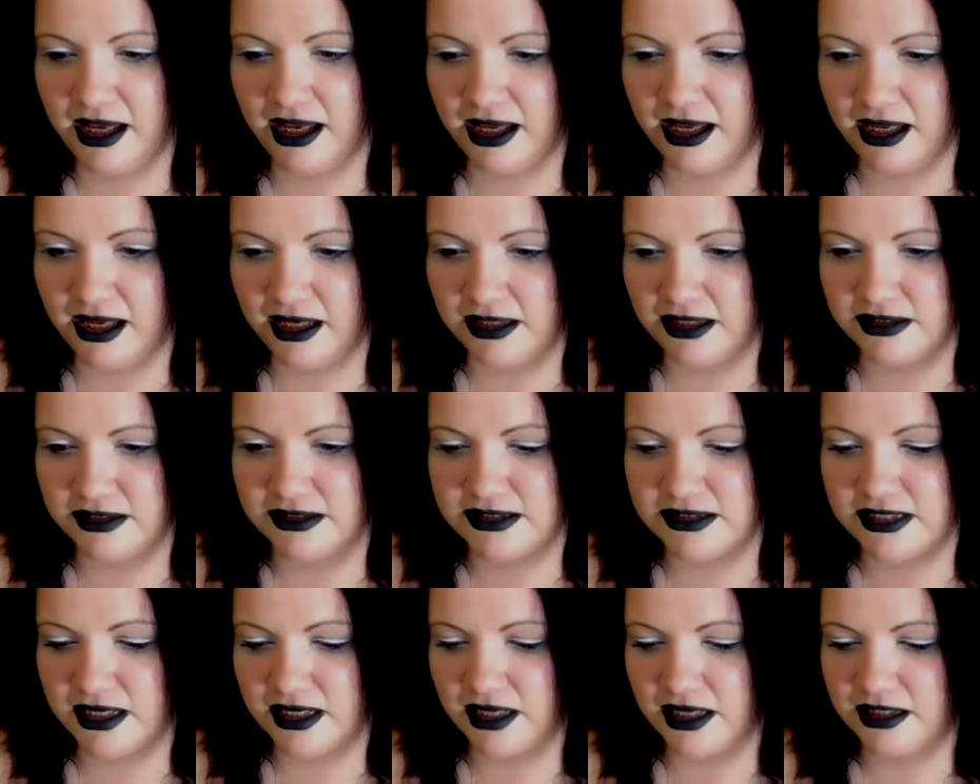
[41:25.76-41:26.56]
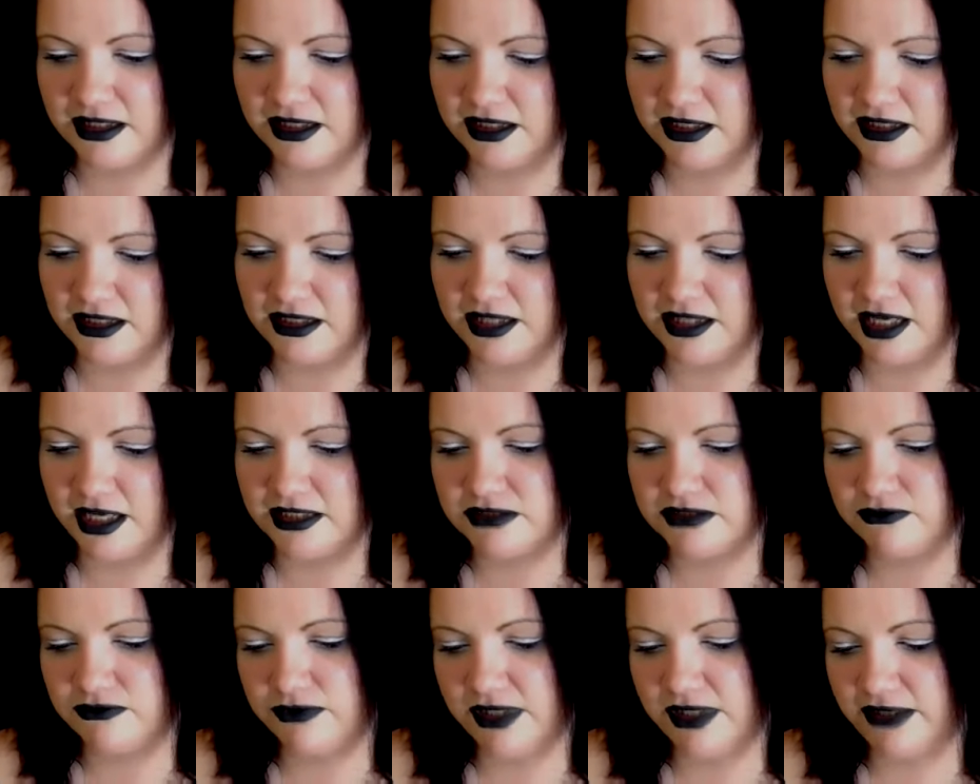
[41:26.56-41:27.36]
And I think
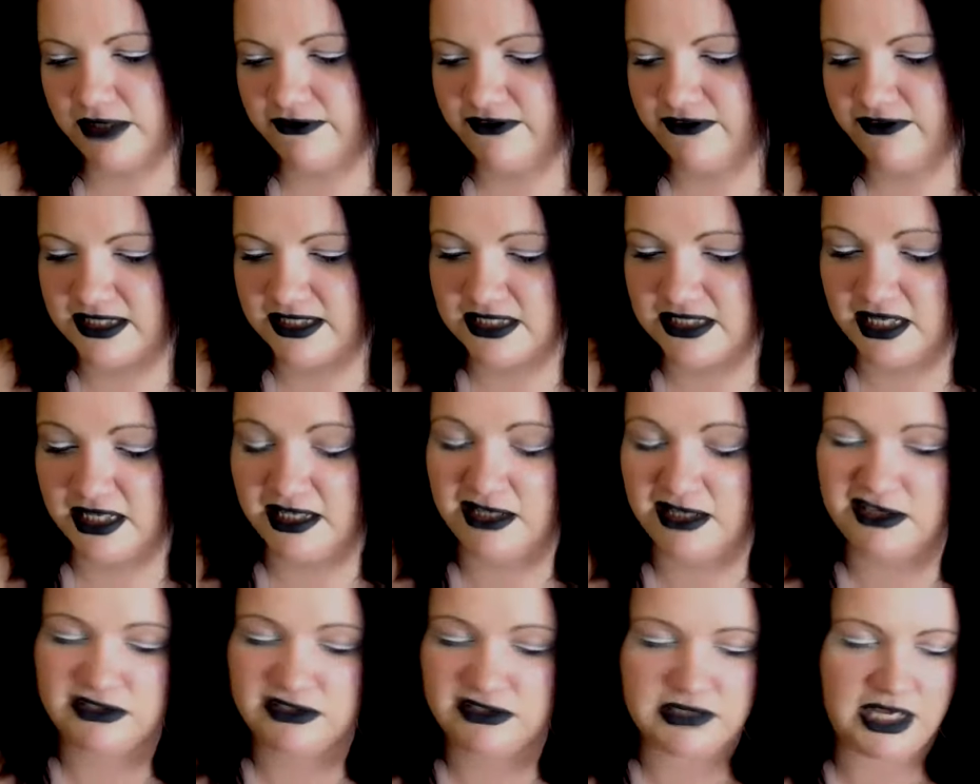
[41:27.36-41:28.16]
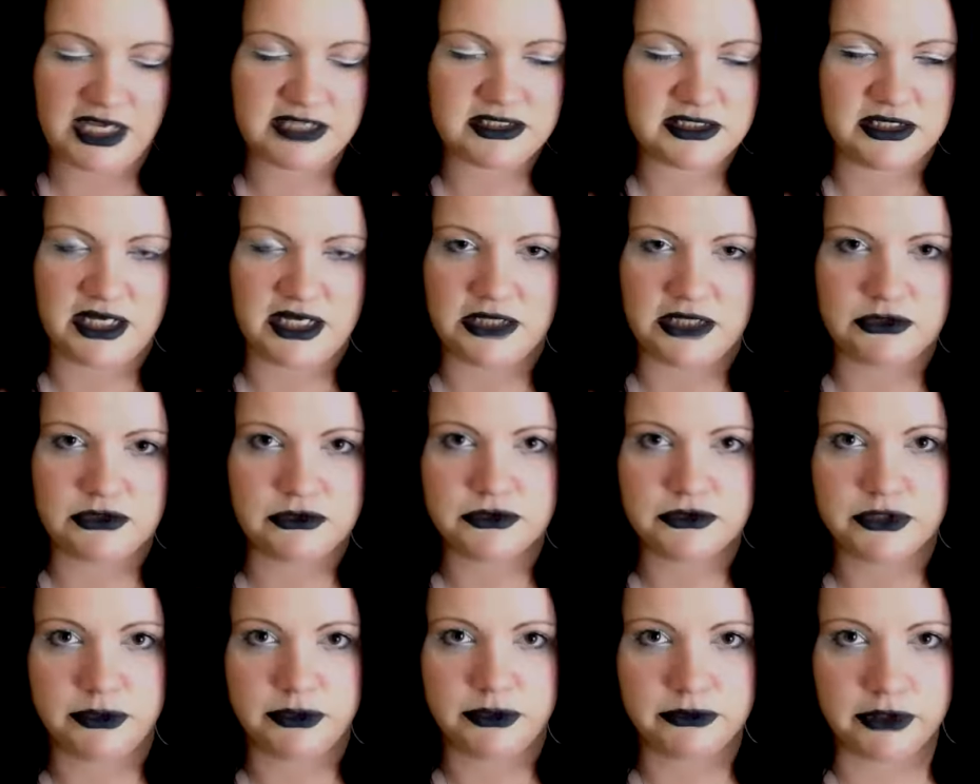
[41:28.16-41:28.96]
that's really fast, and it has a natural
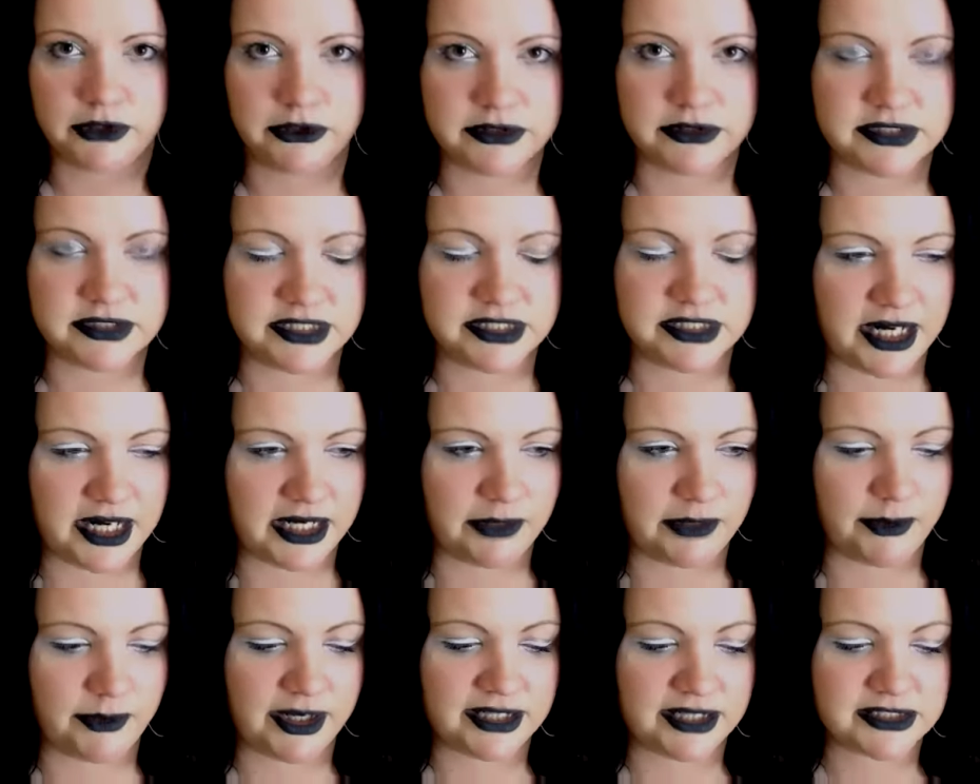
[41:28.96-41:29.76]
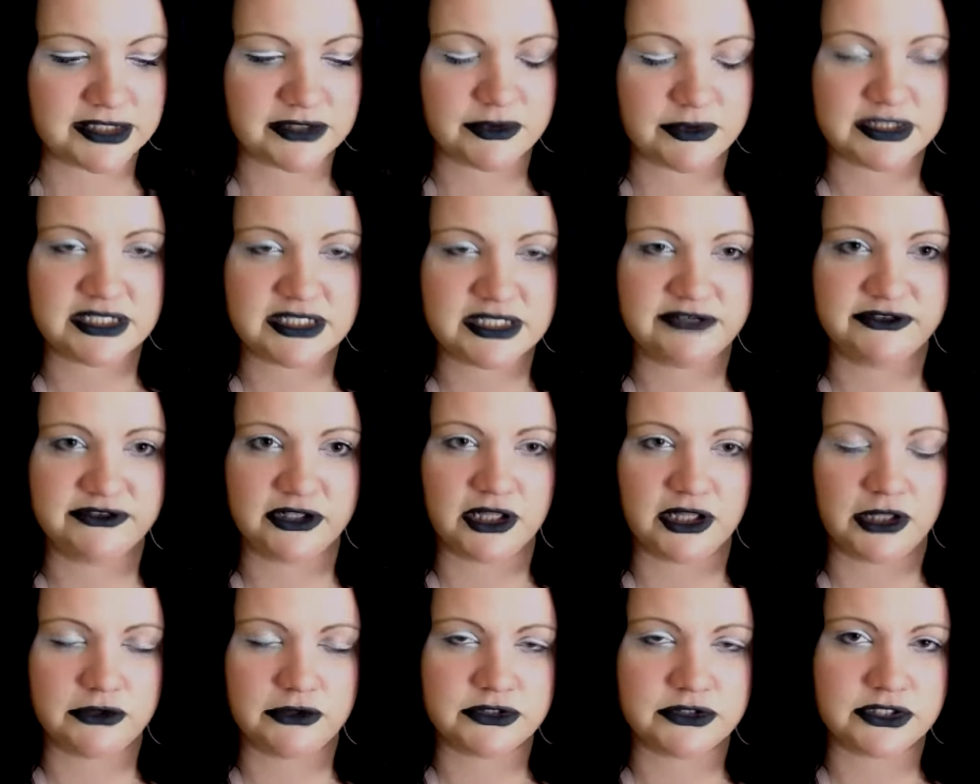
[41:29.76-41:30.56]
salt content anyway, so it's even
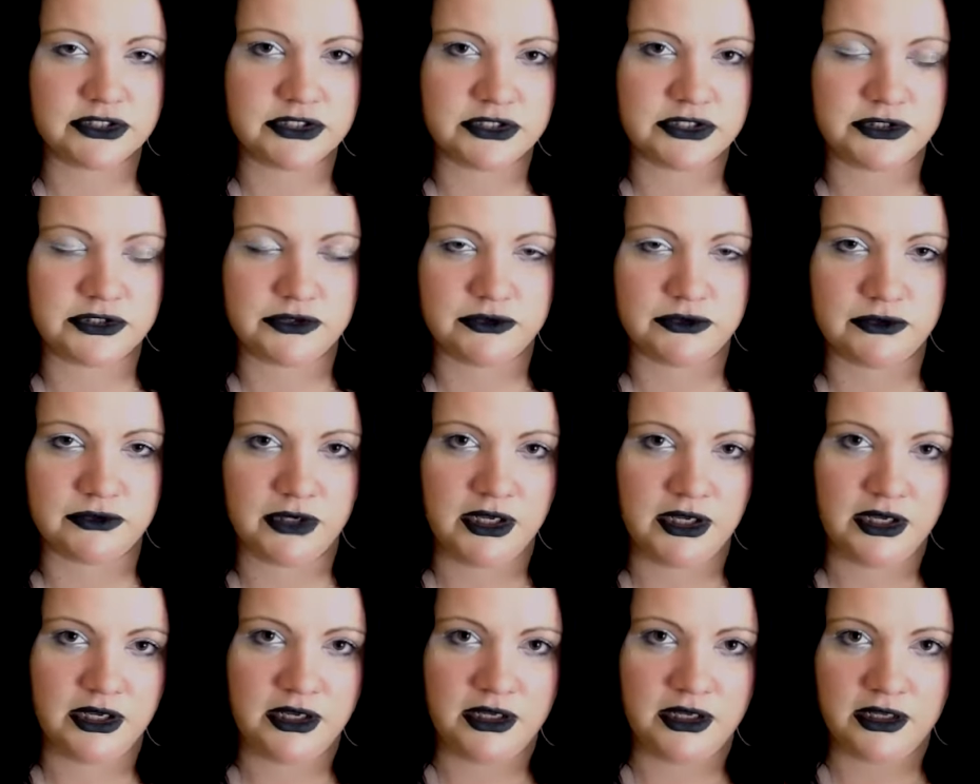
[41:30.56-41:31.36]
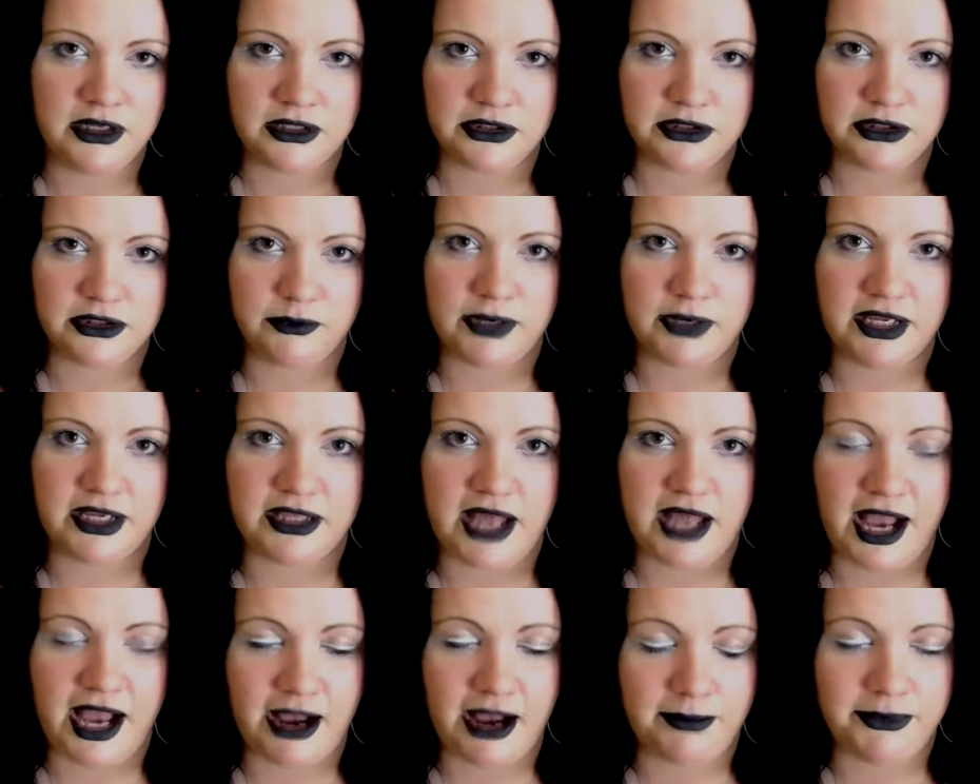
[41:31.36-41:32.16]
closer to the way
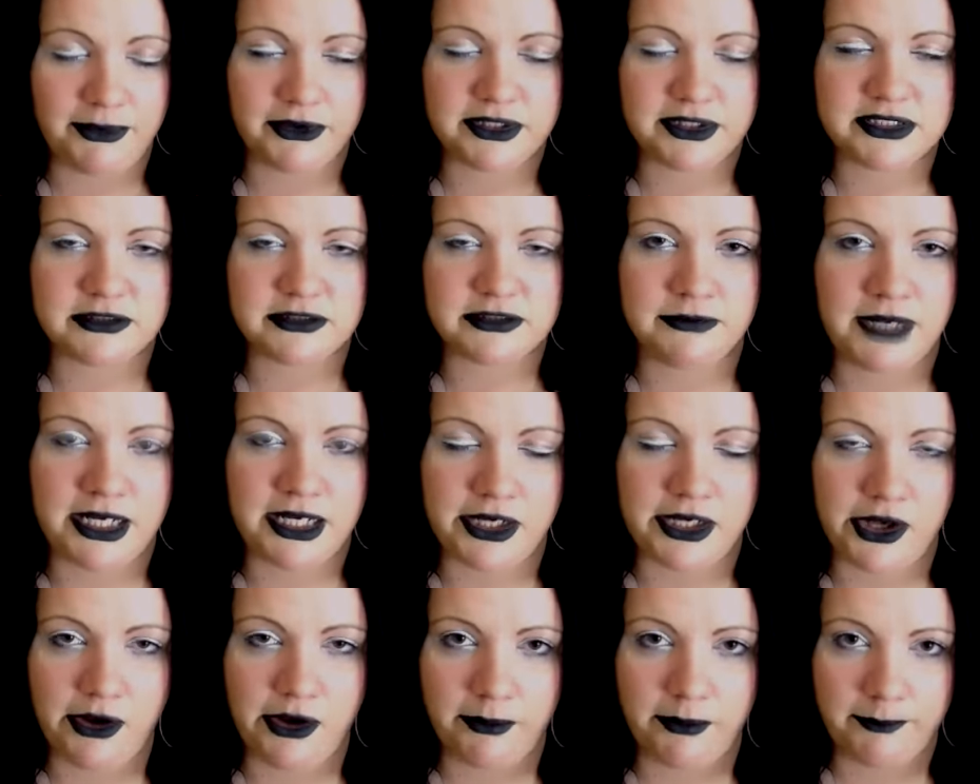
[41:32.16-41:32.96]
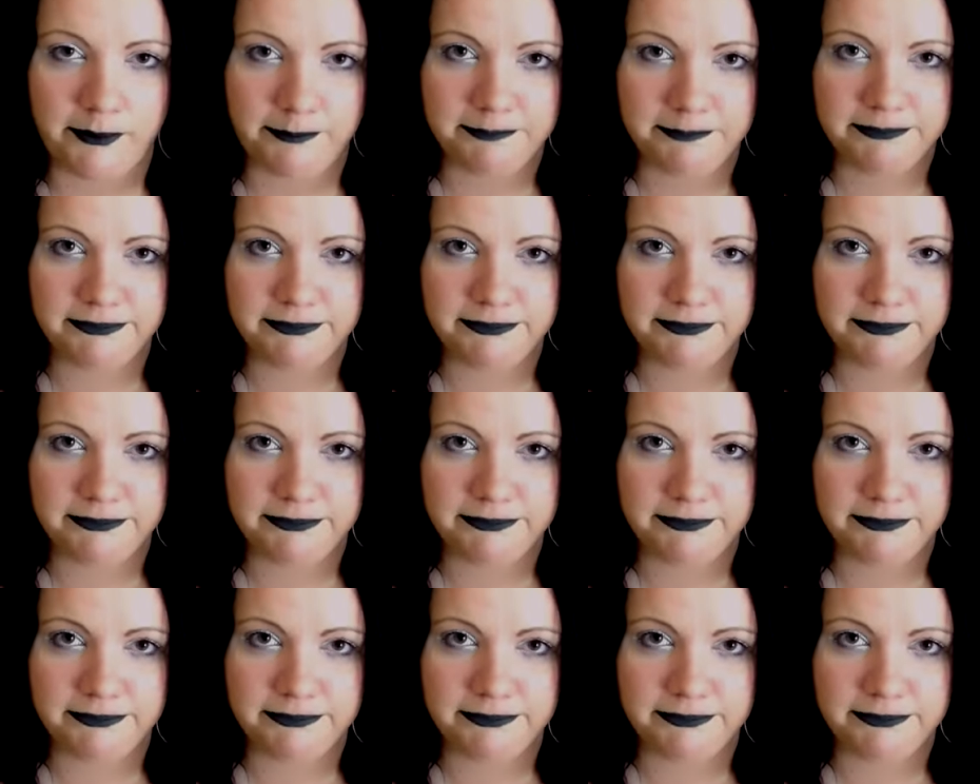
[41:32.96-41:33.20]
our bodies are made up.